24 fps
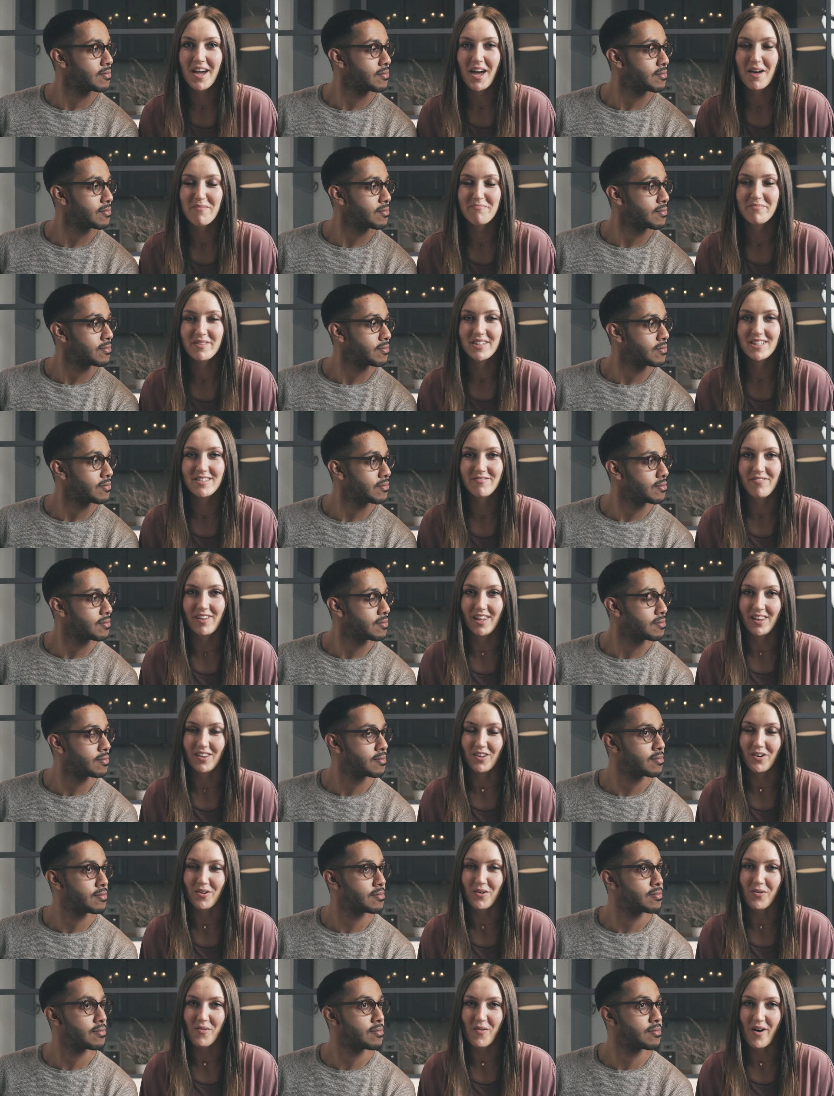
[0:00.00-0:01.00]
Speaker 1: up this
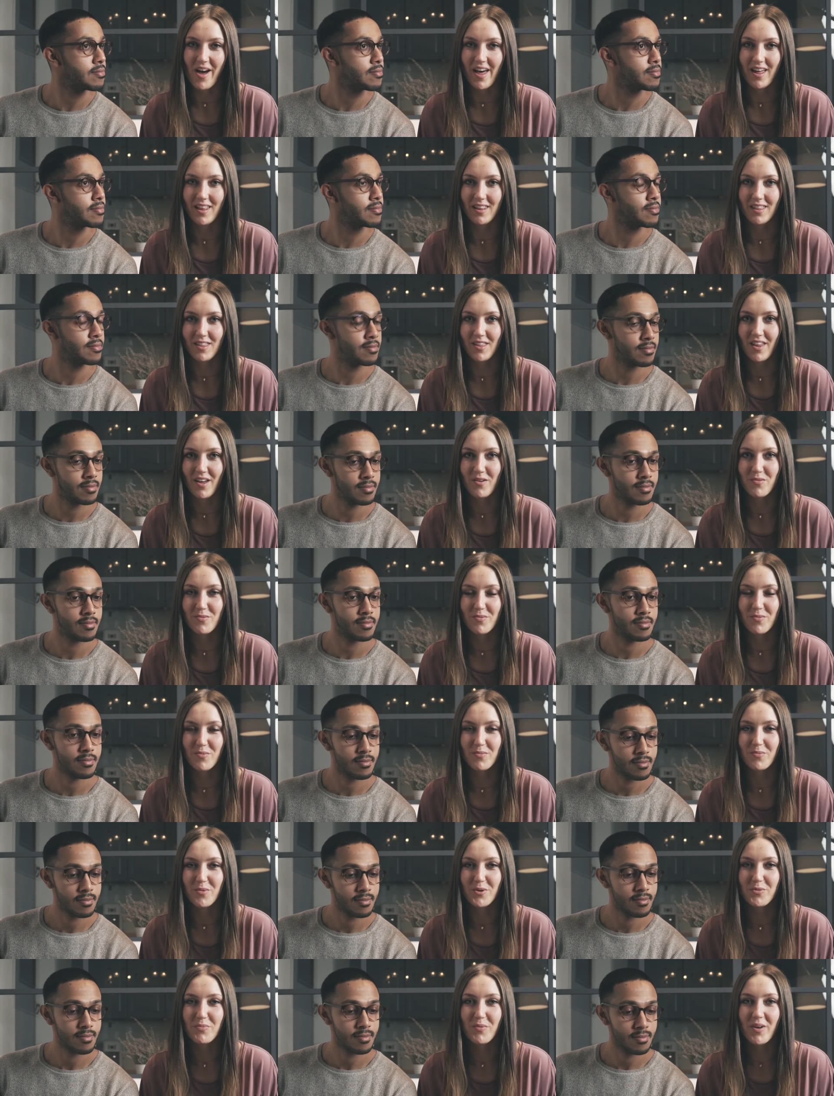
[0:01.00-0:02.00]
video and
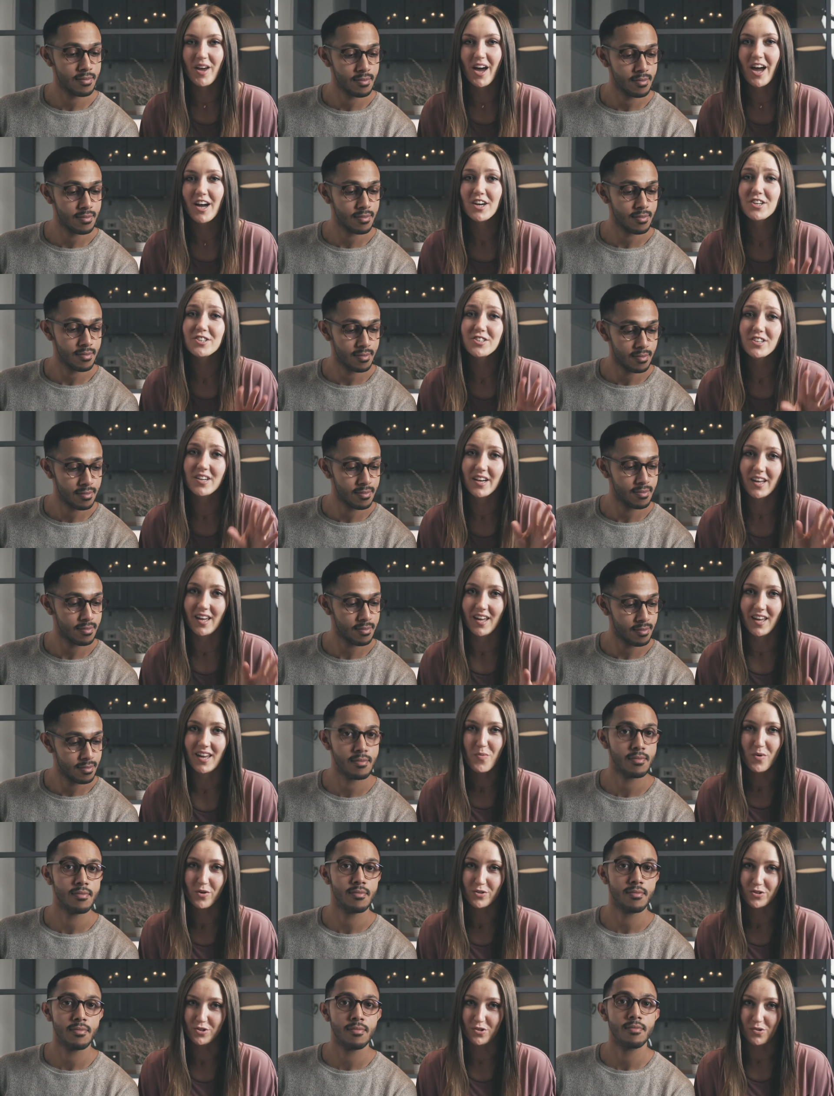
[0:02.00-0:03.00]
what we actually
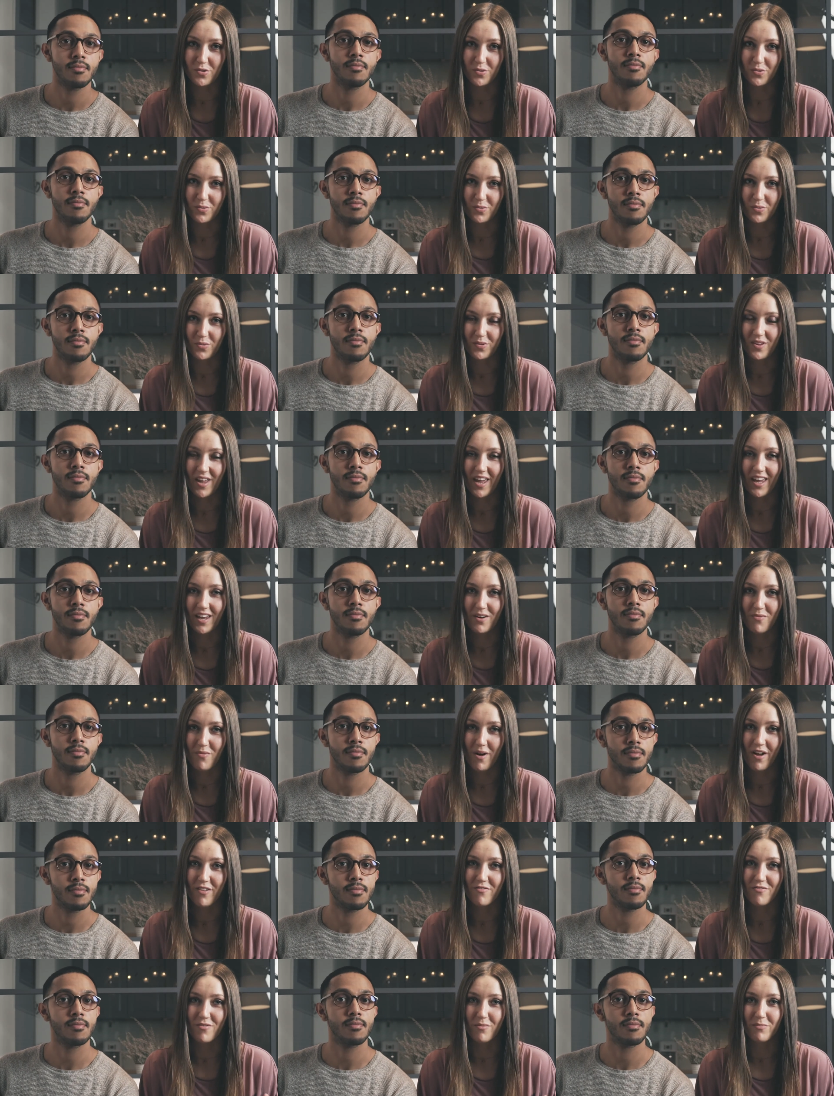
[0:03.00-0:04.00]
want you to take
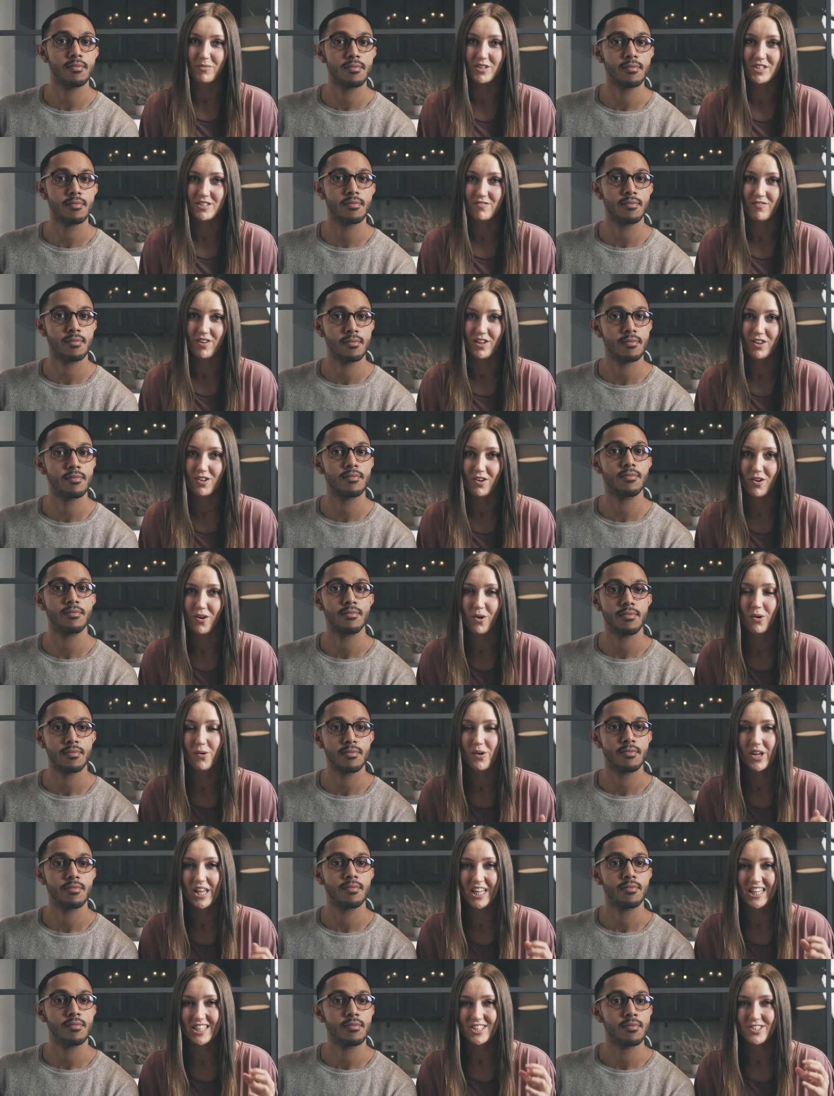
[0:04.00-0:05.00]
away from this video
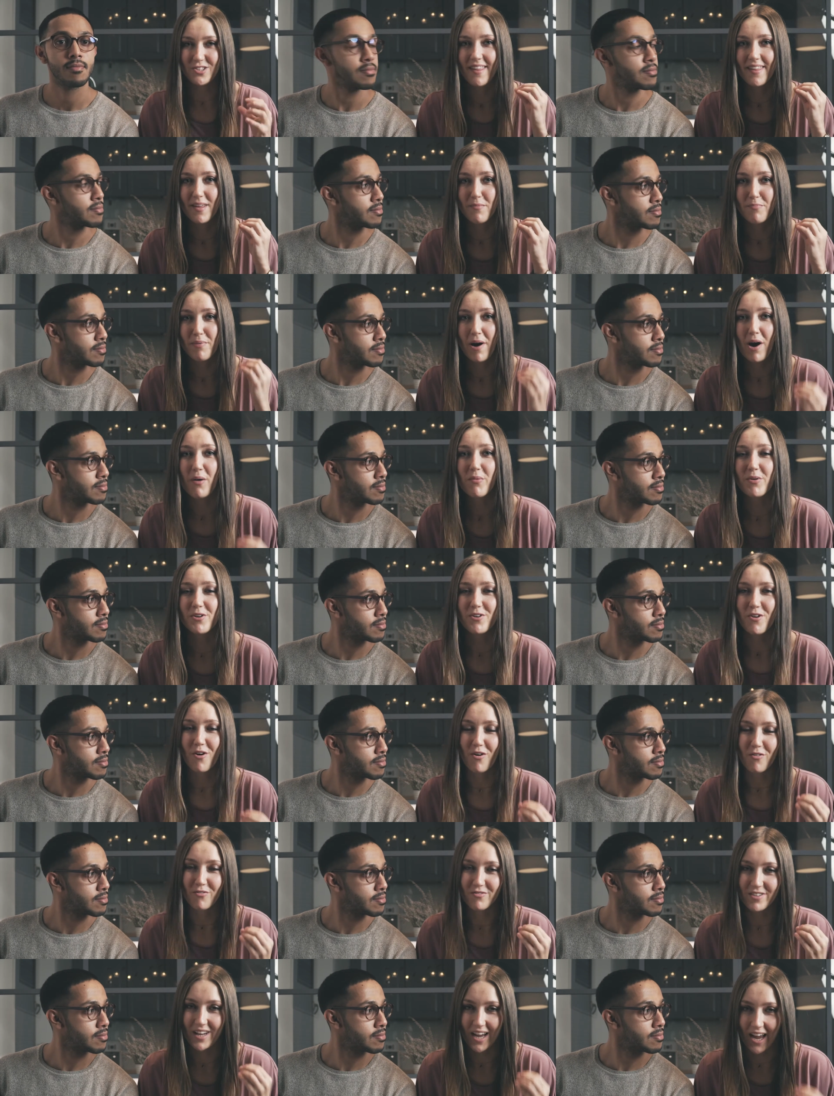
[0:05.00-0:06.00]
is the power
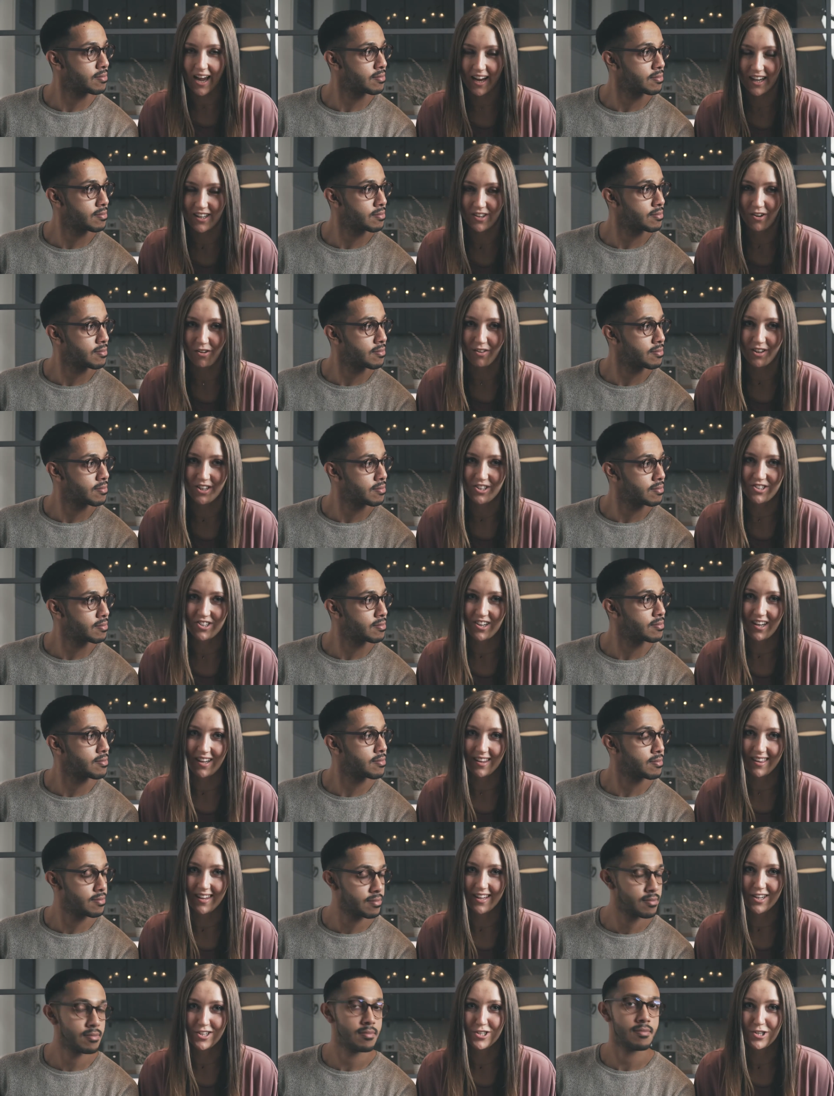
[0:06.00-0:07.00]
of
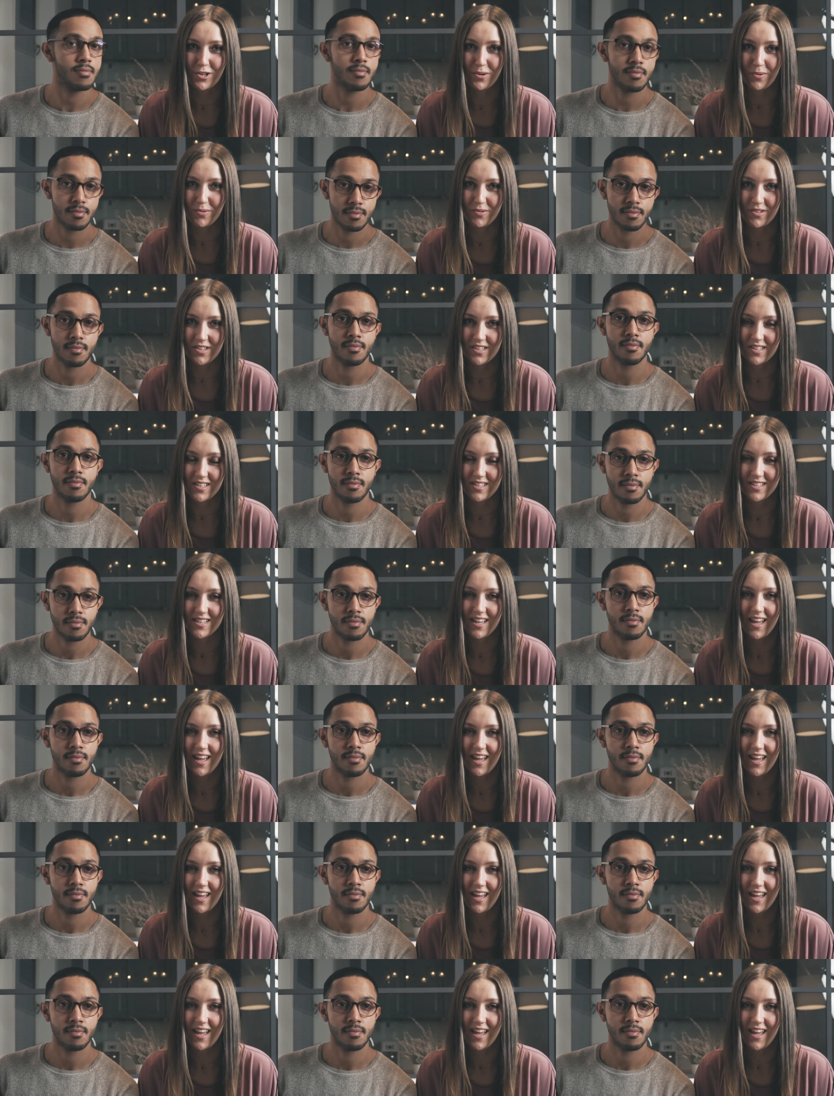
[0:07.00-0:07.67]
acknowledging the excuses.